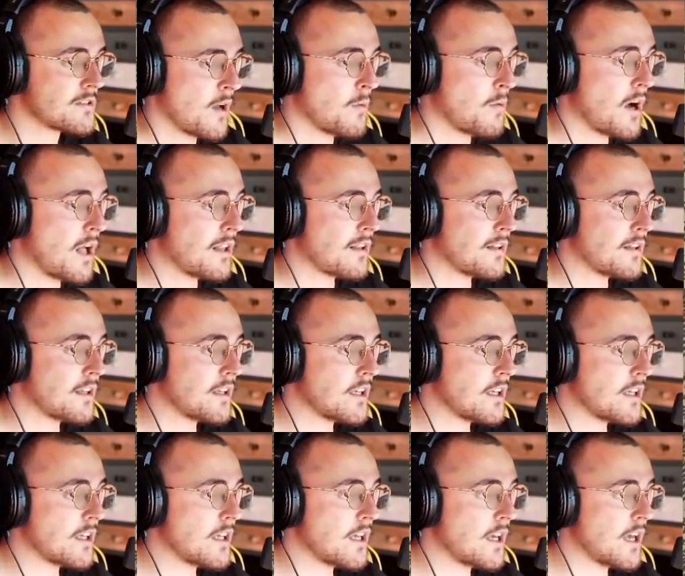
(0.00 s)
Well,
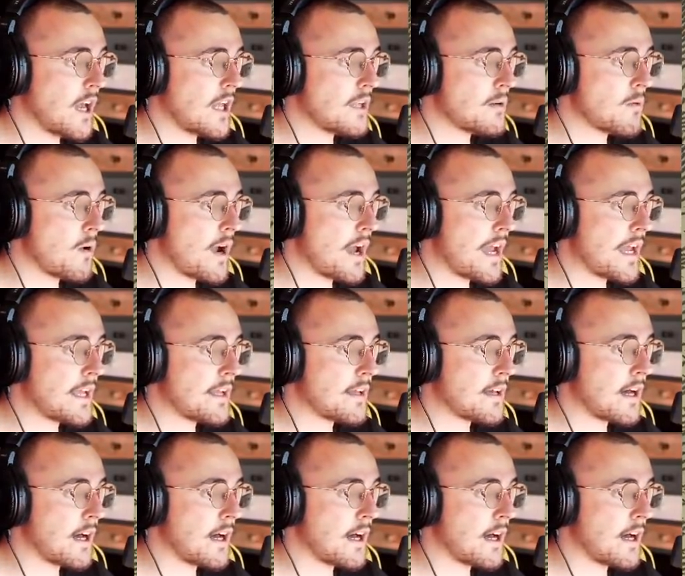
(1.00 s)
anyway,